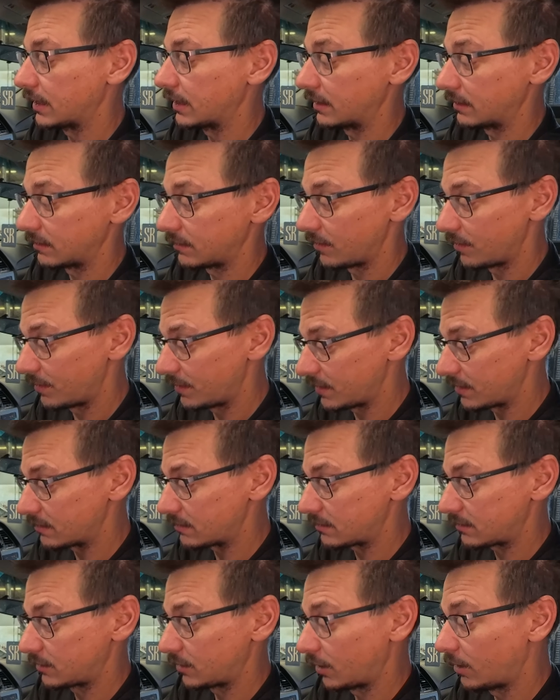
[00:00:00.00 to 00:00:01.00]
And
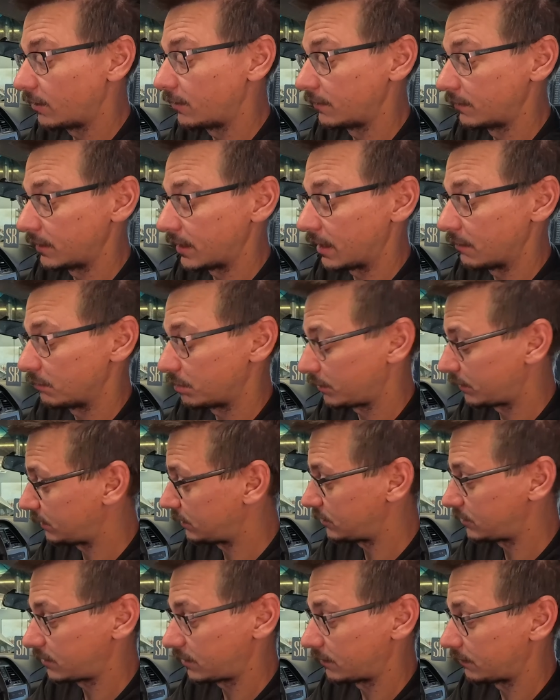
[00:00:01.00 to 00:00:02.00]
this code, I'm
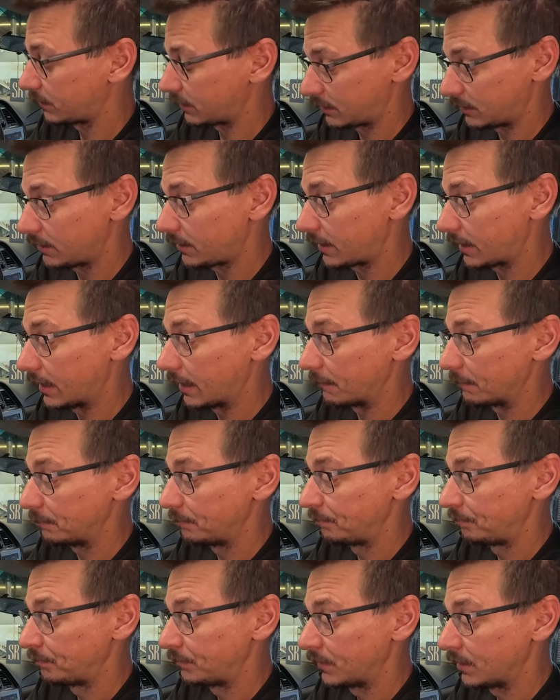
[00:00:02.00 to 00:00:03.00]
pretty sure, we're going to look it up,
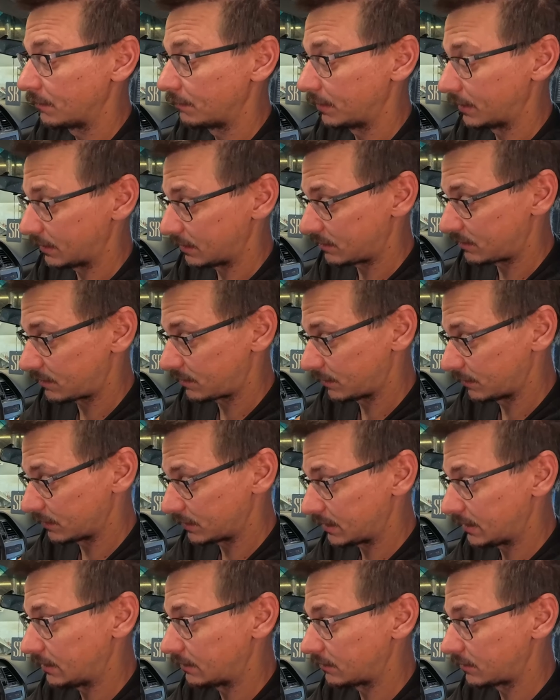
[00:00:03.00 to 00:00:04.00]
but this
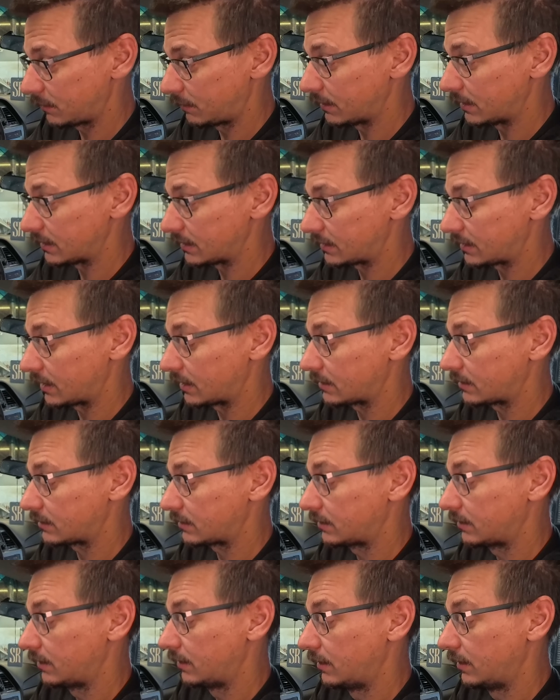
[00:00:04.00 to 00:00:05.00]

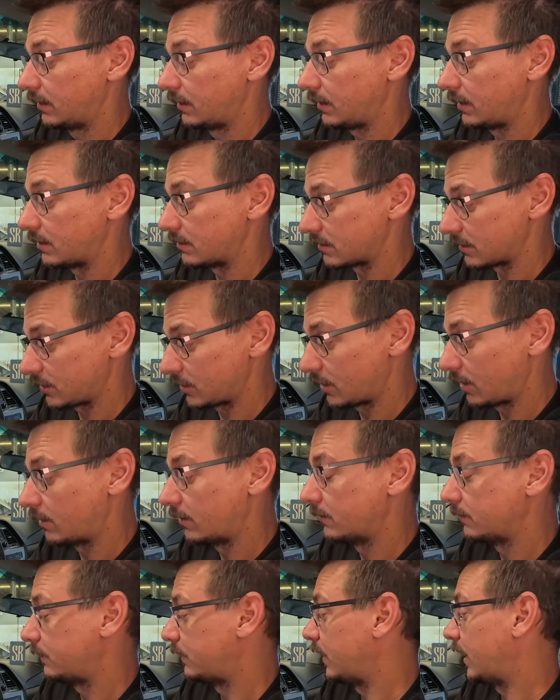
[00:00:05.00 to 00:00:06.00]
1326 is a
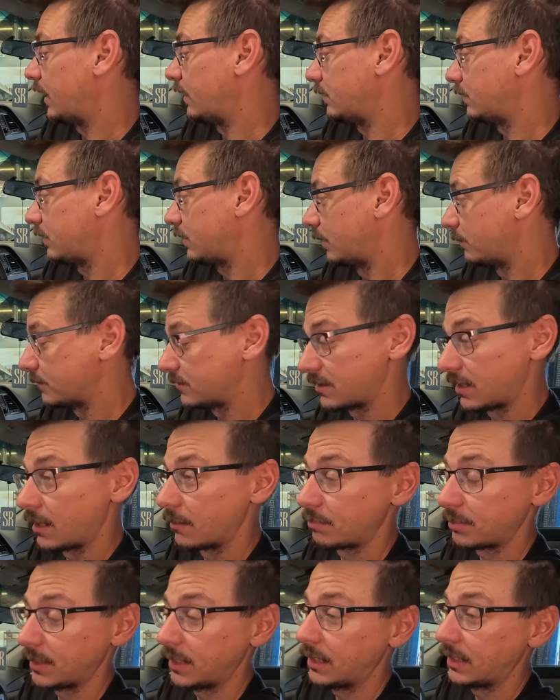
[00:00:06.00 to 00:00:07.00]
code that comes
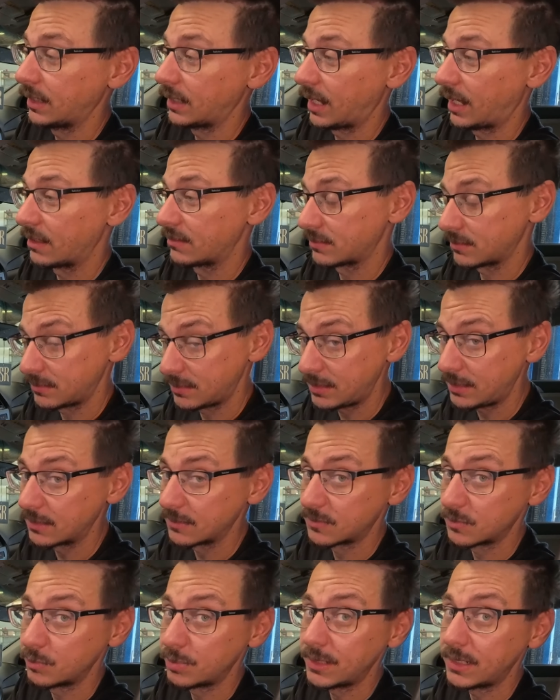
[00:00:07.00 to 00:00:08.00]
up and it has a
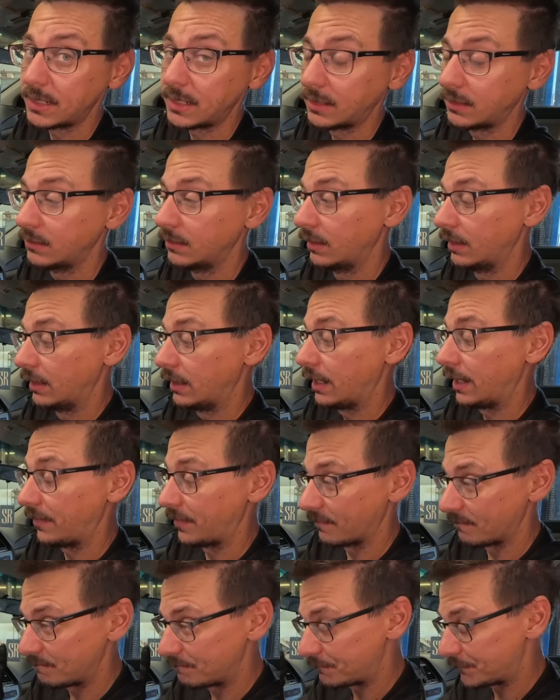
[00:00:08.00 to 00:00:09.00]
TSB.
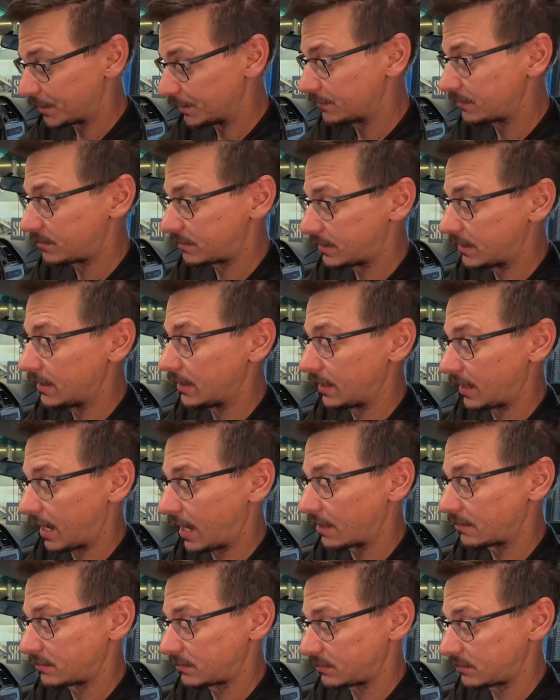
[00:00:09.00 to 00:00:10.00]
And the first thing it
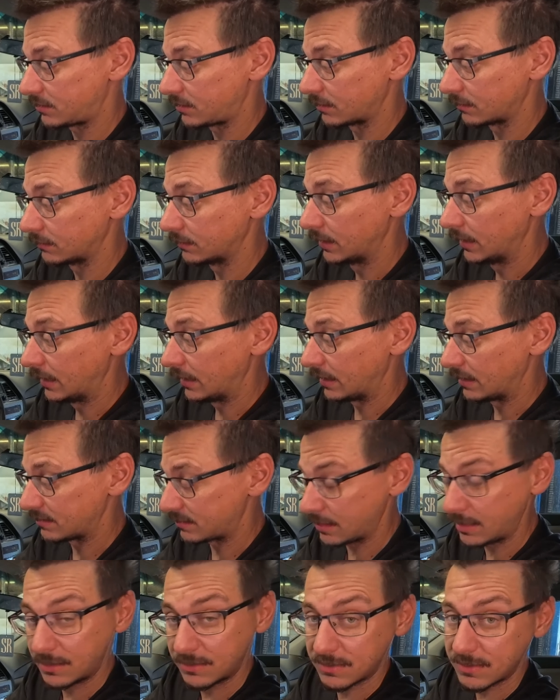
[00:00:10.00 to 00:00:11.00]
asks you
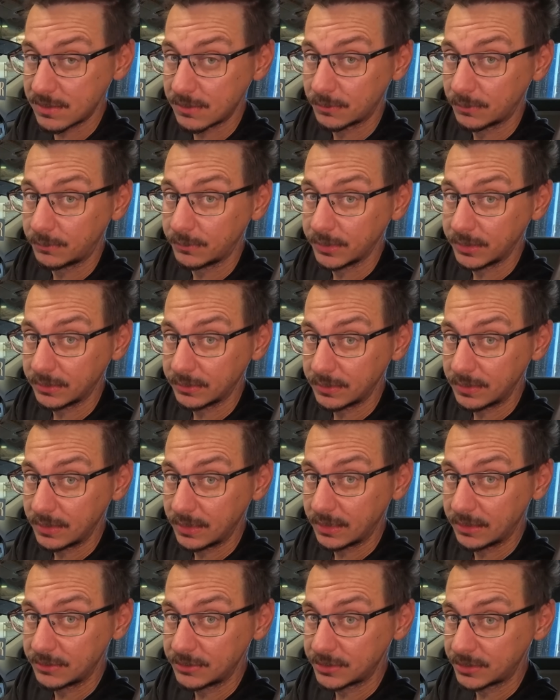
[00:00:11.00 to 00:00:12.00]
is there oil in
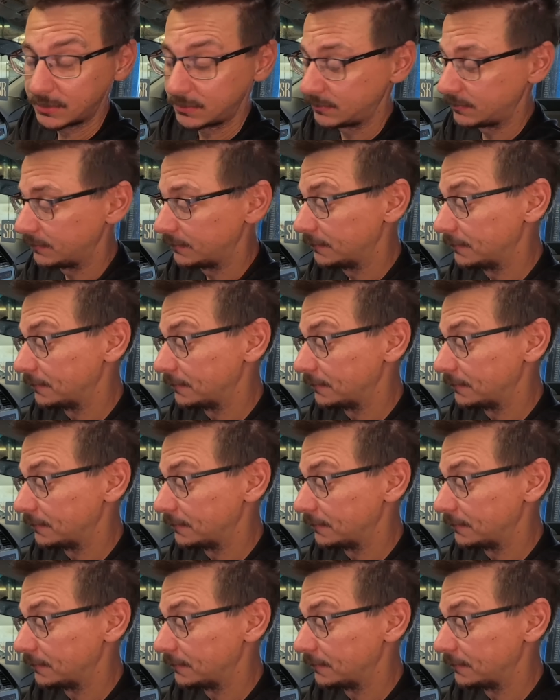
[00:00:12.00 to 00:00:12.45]
the engine?